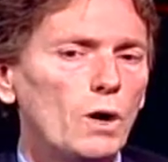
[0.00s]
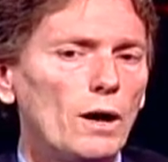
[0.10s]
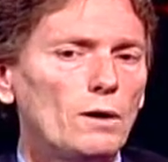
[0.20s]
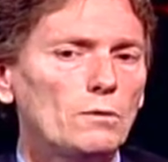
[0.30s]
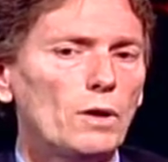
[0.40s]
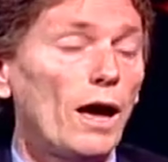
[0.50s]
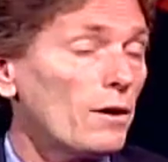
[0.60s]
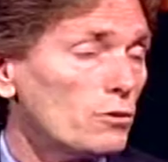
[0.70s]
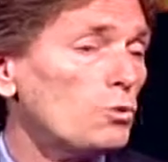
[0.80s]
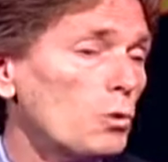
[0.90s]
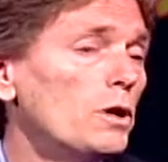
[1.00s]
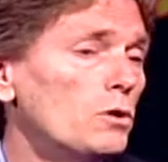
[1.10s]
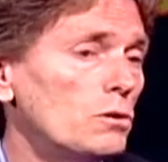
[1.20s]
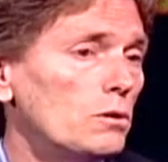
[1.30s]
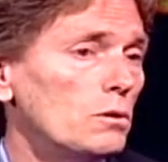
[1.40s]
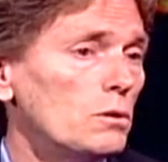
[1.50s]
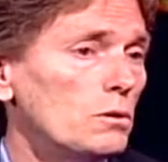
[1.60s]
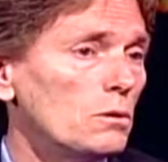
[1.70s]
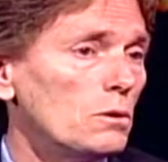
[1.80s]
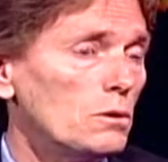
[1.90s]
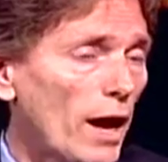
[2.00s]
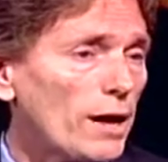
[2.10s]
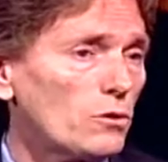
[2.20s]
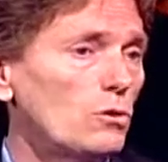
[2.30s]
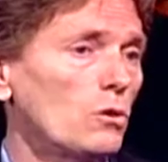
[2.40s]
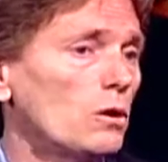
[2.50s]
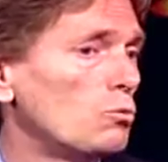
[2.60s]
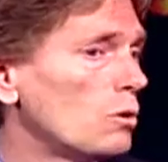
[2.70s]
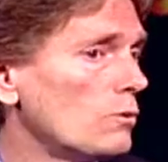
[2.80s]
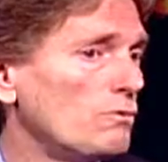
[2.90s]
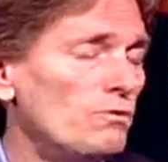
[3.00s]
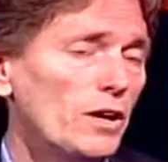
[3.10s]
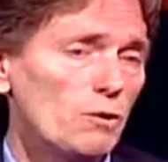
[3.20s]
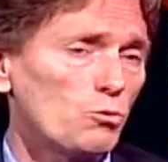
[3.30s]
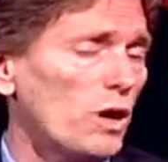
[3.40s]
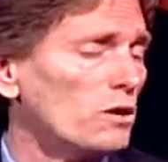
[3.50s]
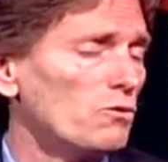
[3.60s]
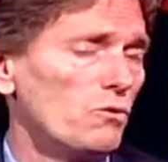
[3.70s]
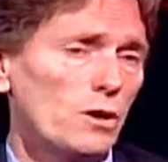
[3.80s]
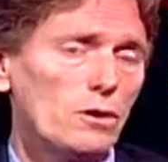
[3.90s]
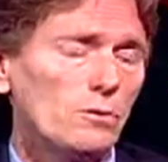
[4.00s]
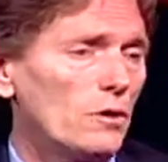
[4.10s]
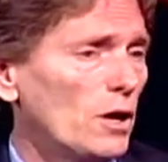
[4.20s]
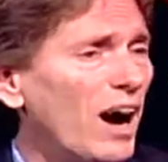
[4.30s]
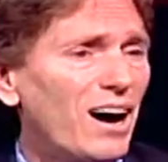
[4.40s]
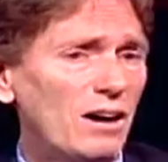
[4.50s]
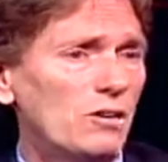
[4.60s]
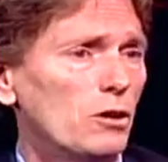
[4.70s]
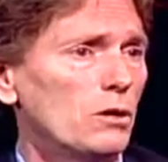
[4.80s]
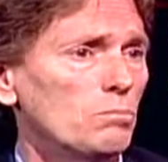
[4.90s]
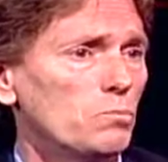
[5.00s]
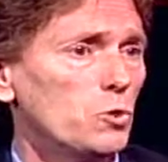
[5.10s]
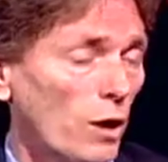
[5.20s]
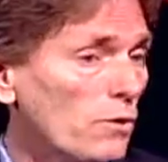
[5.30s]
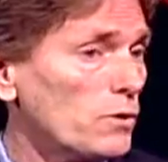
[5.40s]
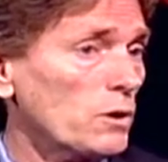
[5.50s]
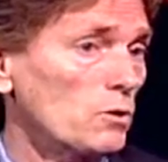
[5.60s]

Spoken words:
as a region, nationally, we're ranked very, very high in traffic